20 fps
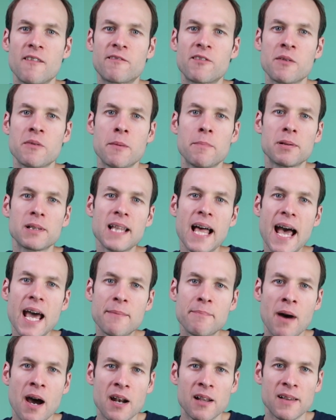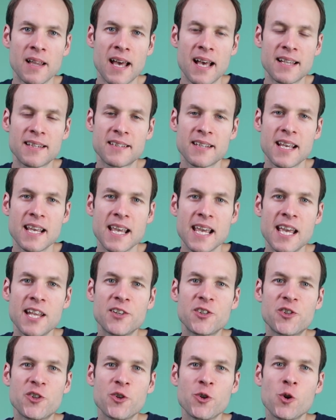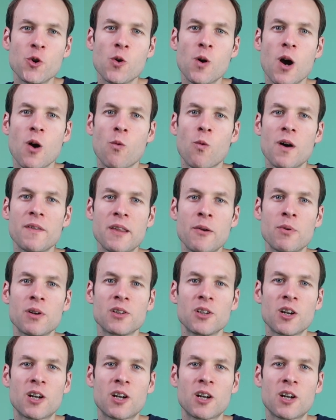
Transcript: from the plaid Model S into what they would